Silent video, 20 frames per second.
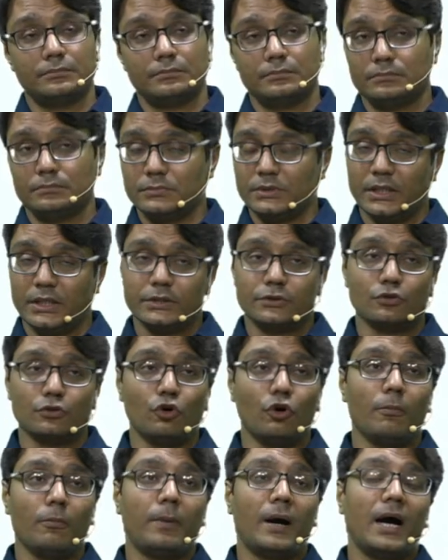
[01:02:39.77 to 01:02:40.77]
There is
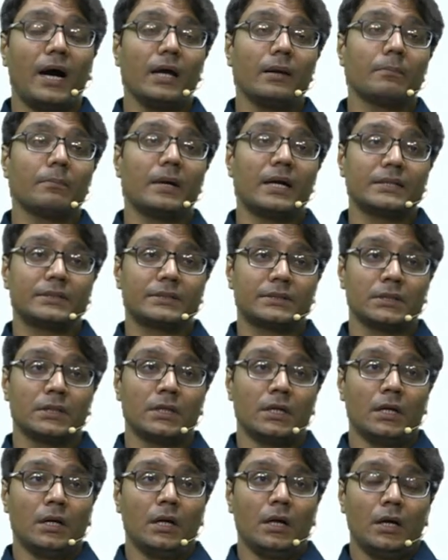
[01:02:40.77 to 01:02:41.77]
no bar, but
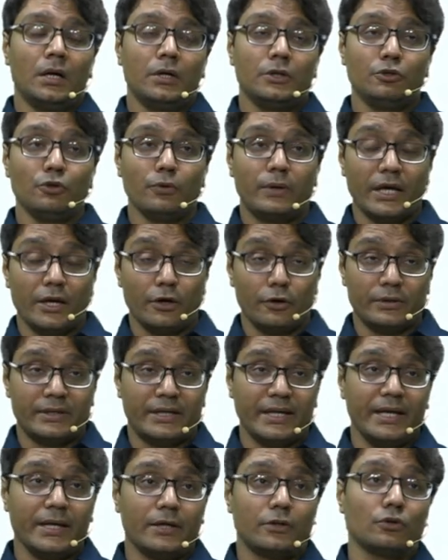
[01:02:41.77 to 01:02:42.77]
you cannot
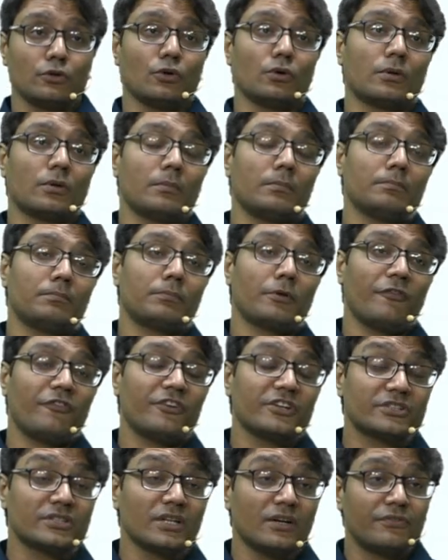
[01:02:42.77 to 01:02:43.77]
take your
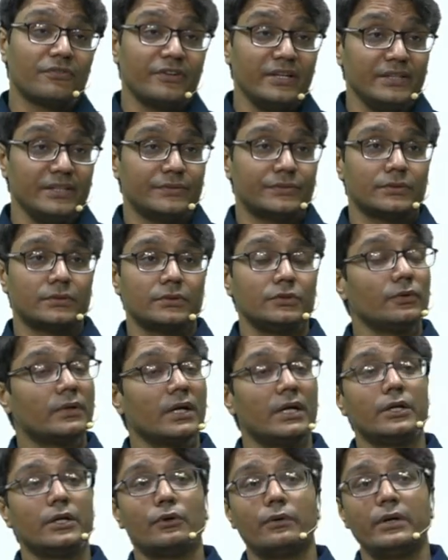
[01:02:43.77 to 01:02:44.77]
professional fees. You
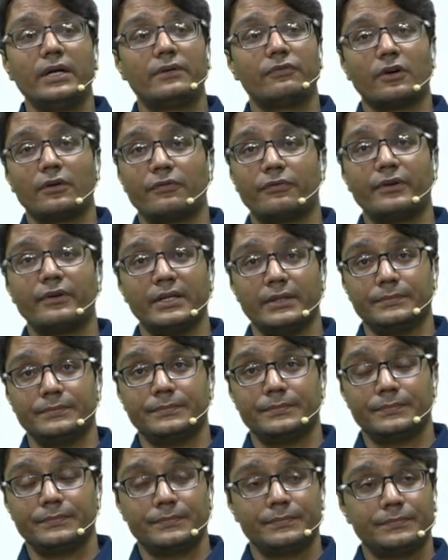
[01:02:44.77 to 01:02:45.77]
can do it for free.
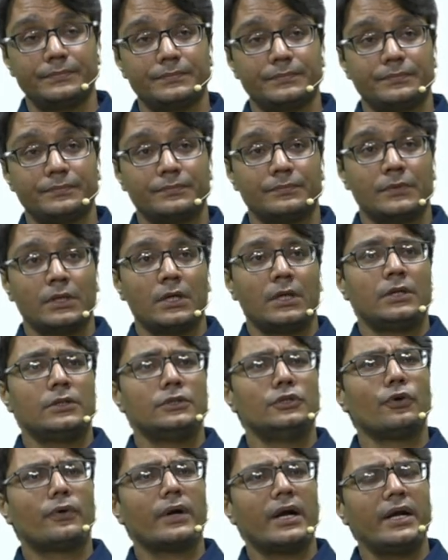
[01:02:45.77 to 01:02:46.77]

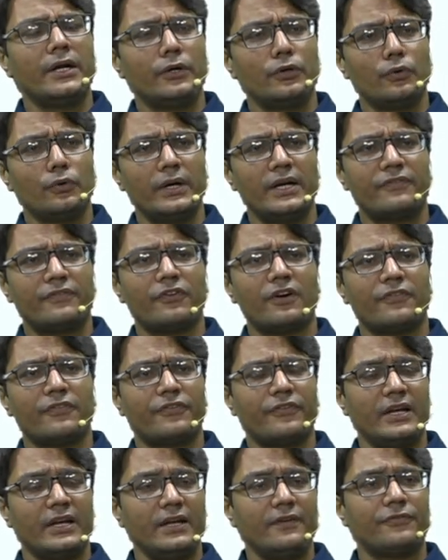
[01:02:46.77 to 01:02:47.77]
You can do it for
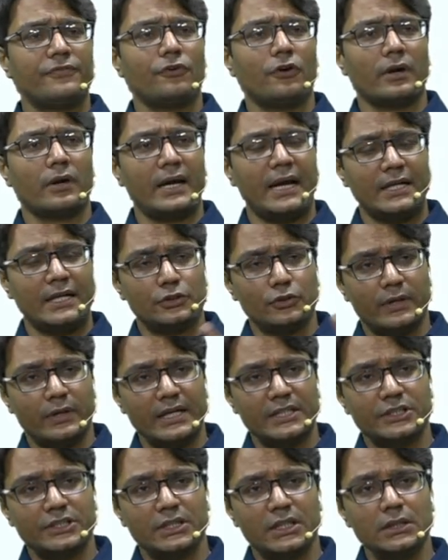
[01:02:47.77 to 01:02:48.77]
free for
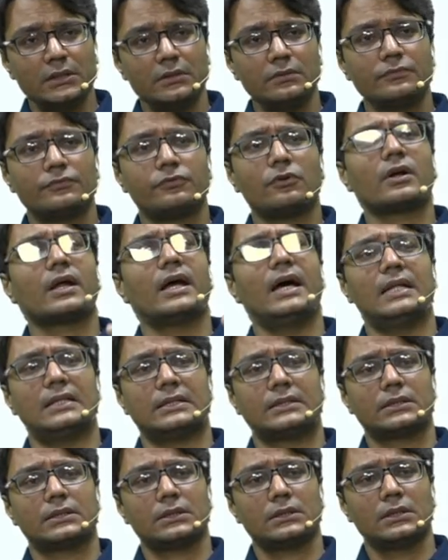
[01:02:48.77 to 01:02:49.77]
education, for
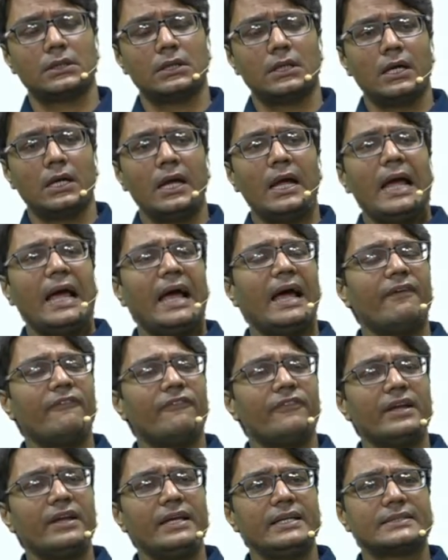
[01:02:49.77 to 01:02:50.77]
health.
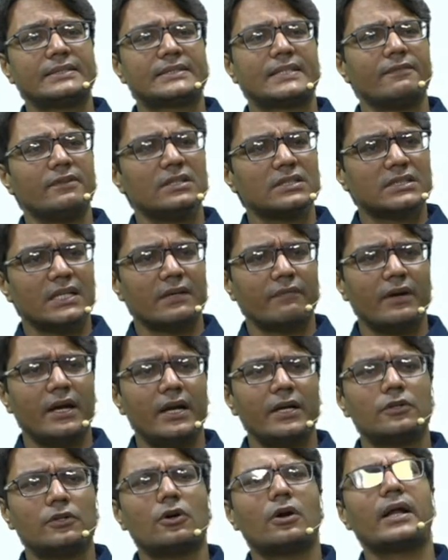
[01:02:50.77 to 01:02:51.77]
Every civil
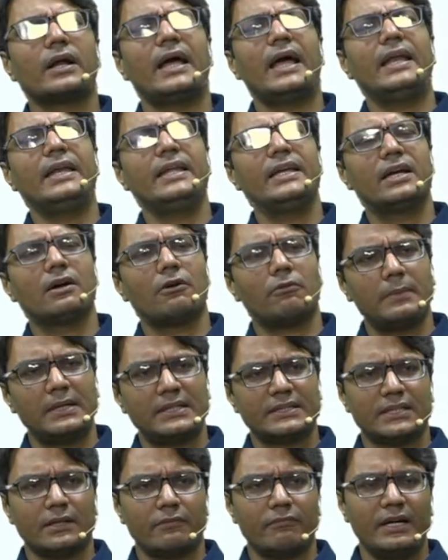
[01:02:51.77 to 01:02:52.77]
servant or any
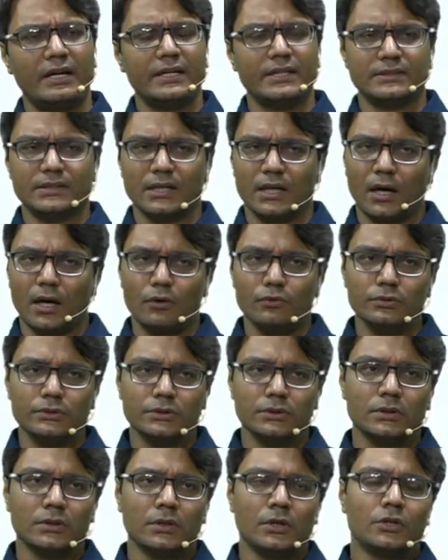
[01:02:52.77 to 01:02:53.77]
government servant is allowed
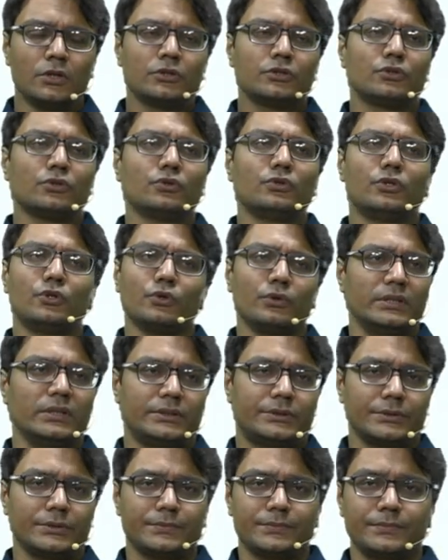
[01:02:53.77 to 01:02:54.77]
to do it.